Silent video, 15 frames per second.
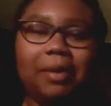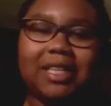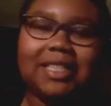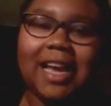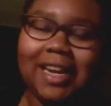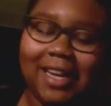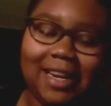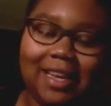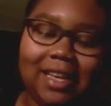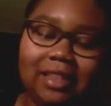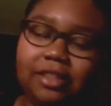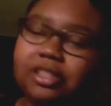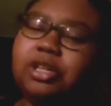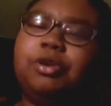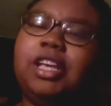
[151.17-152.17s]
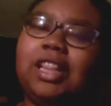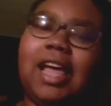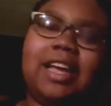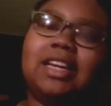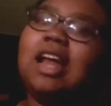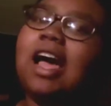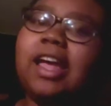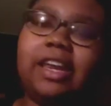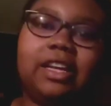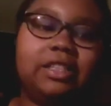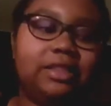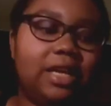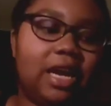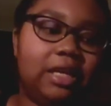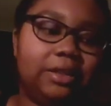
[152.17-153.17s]
I'm excited. There's only like
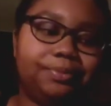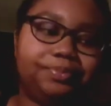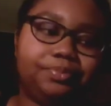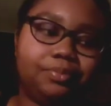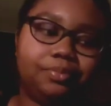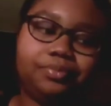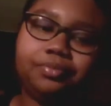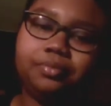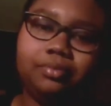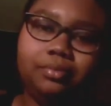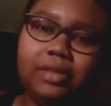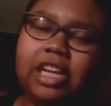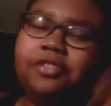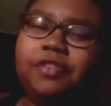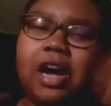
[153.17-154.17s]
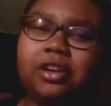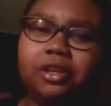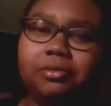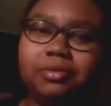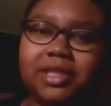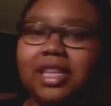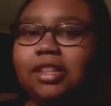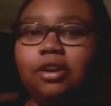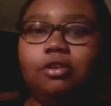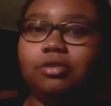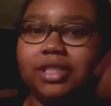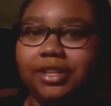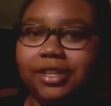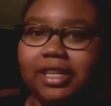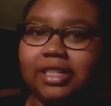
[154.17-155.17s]
9 volumes in the
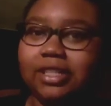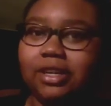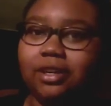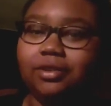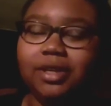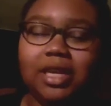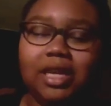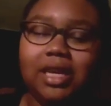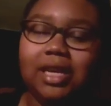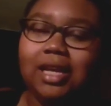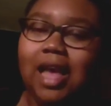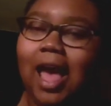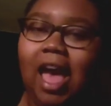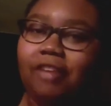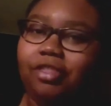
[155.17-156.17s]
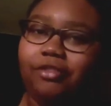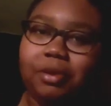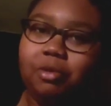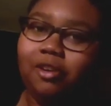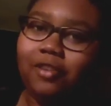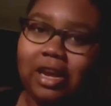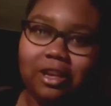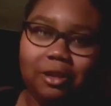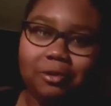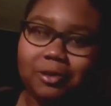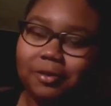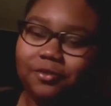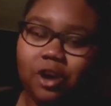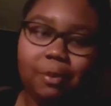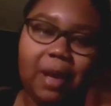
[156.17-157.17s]
whole series. So I have 3 more
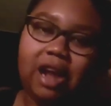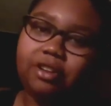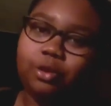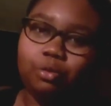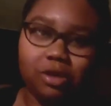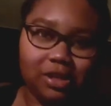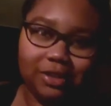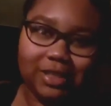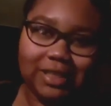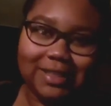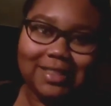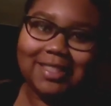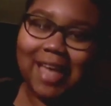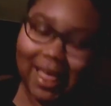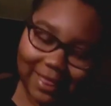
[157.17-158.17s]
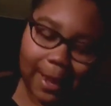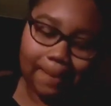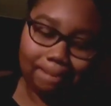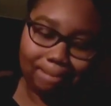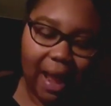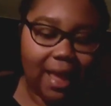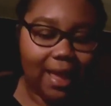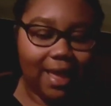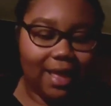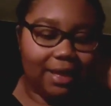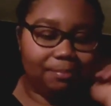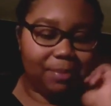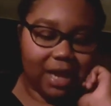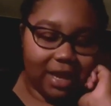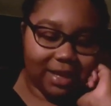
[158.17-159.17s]
volumes before I'm out of the world, sadly.
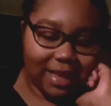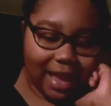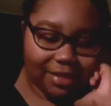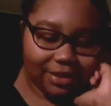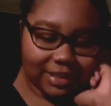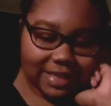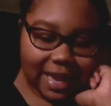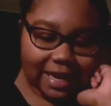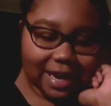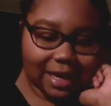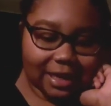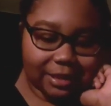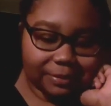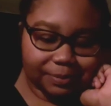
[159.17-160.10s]
But yeah, there's that.